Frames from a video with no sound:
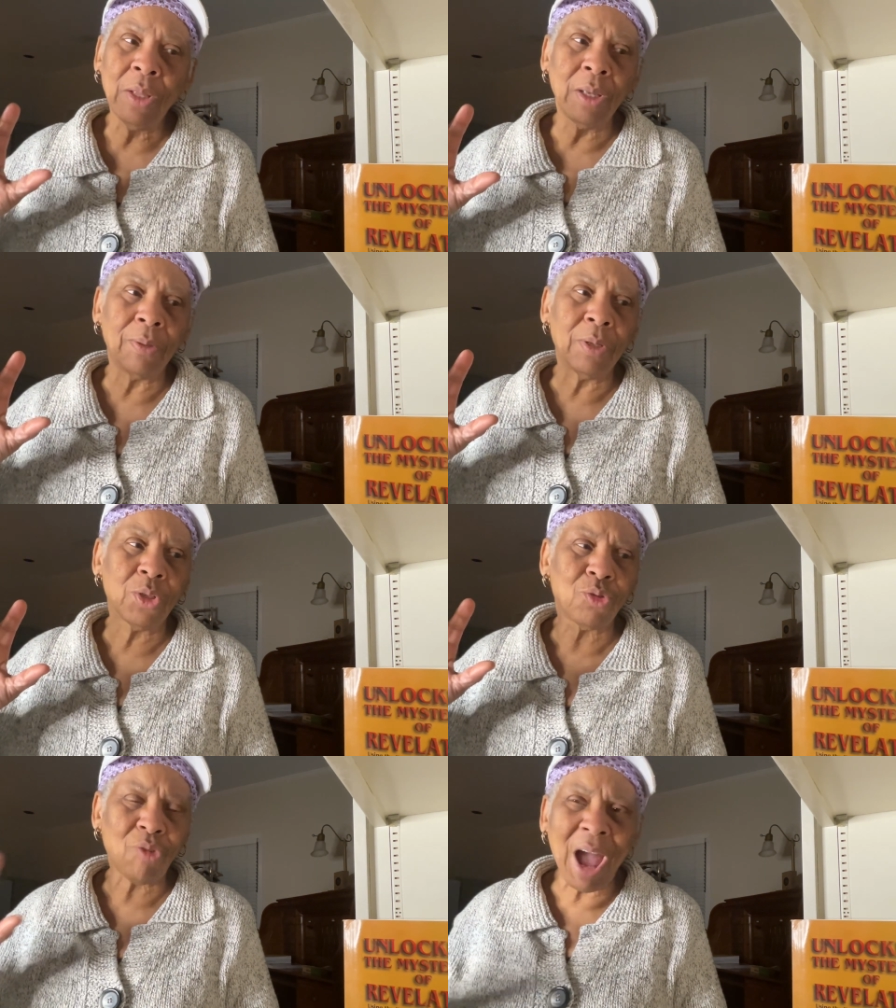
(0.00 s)
the, the
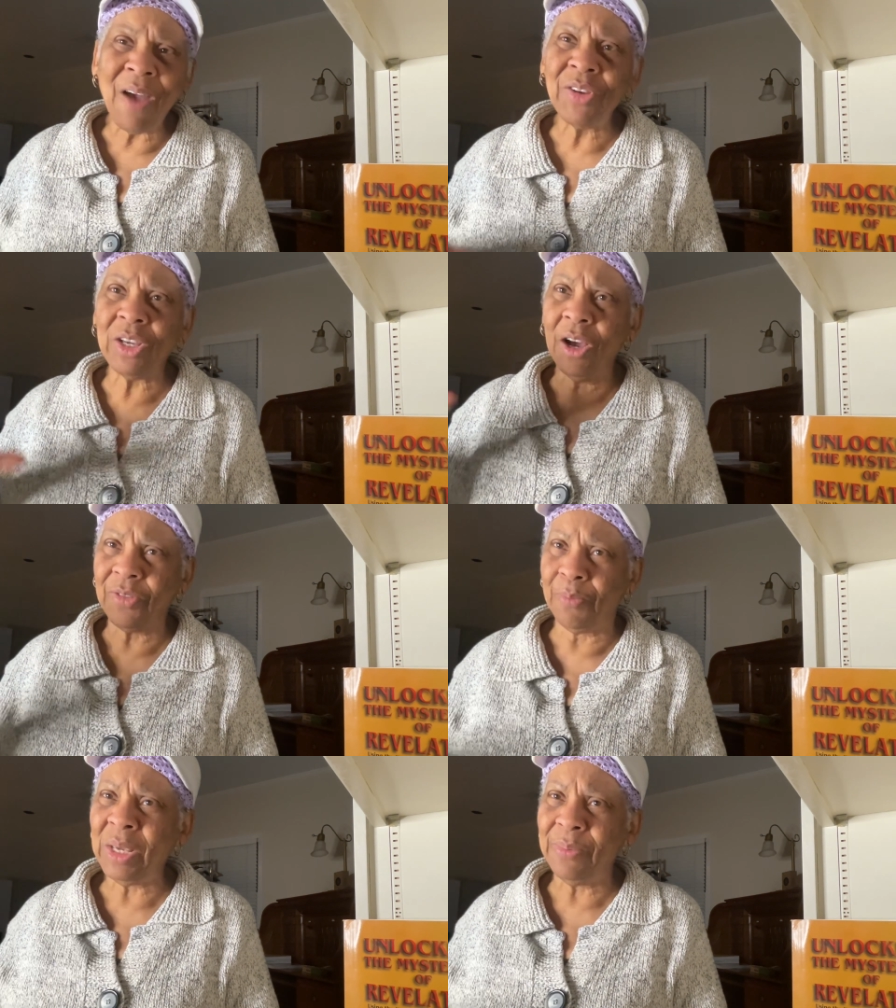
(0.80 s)
striving of
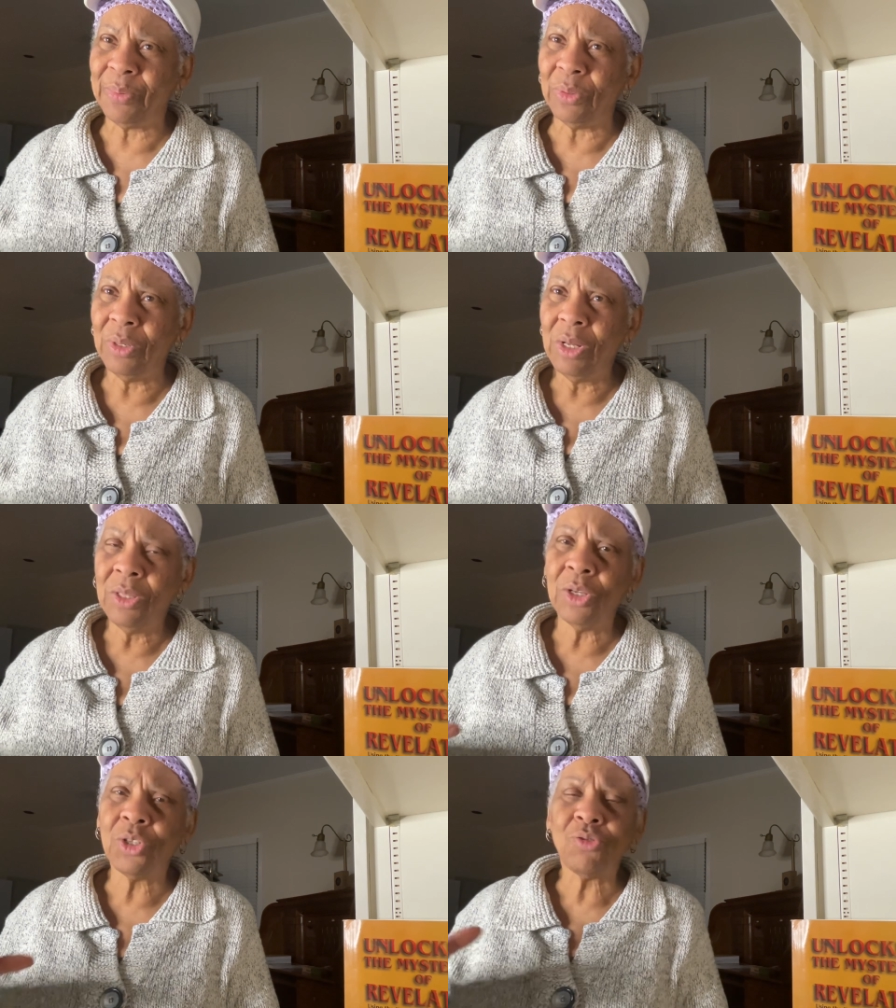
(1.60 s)
the people
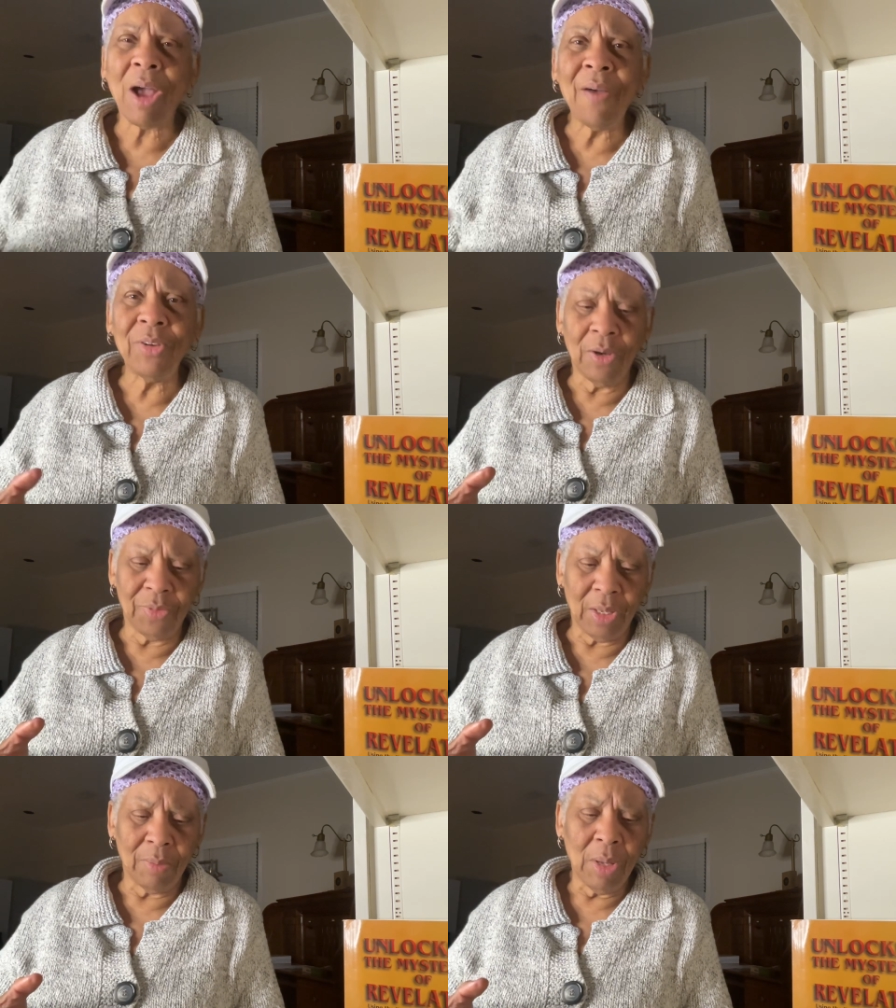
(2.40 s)
the striving of
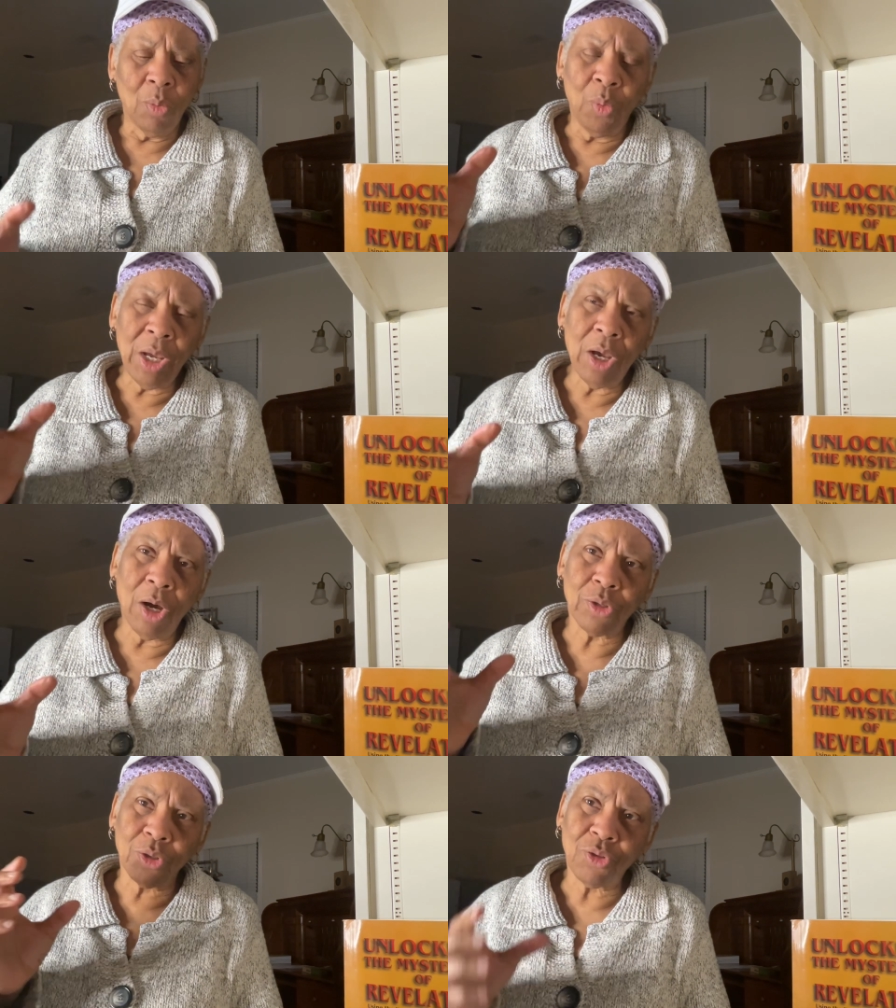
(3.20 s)
them. We
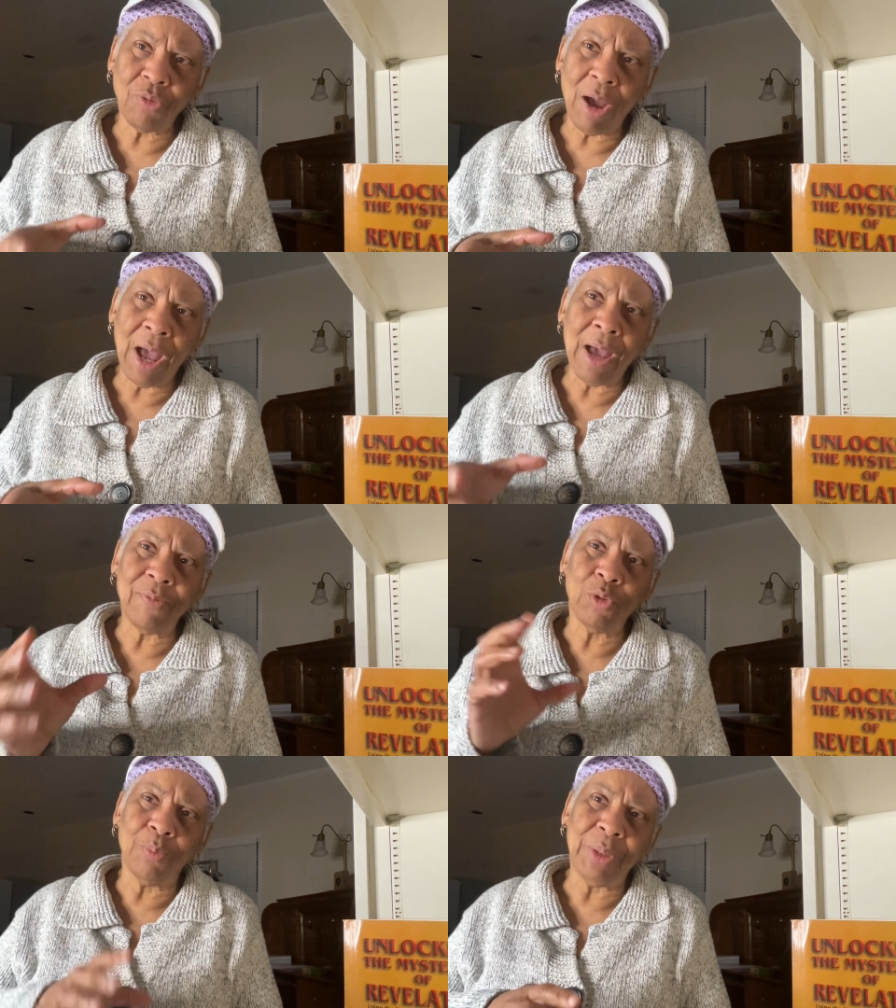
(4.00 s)
are to strive
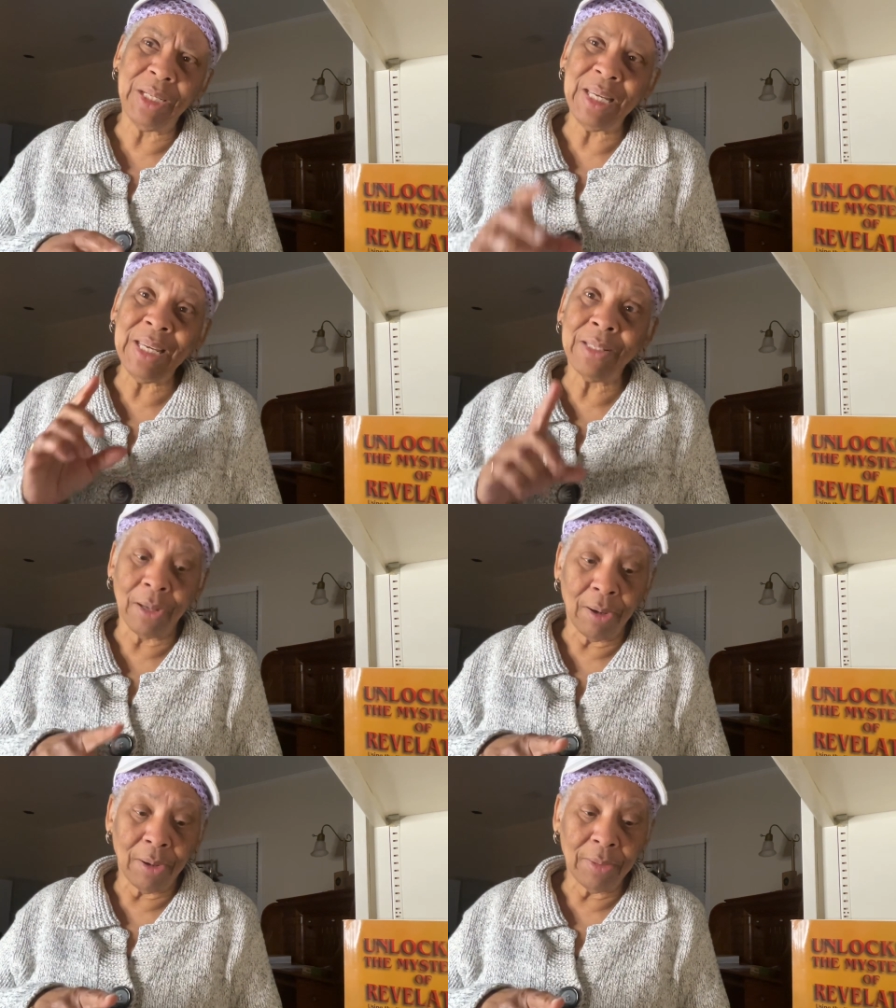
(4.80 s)
to please
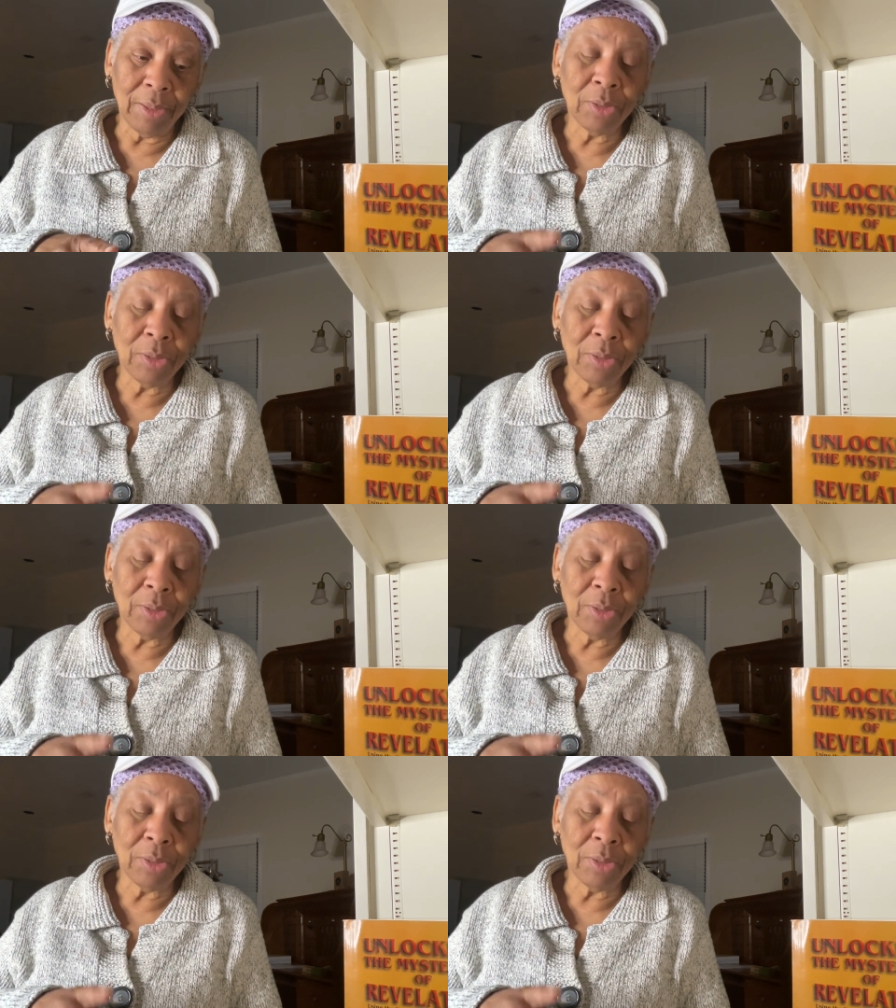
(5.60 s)
God.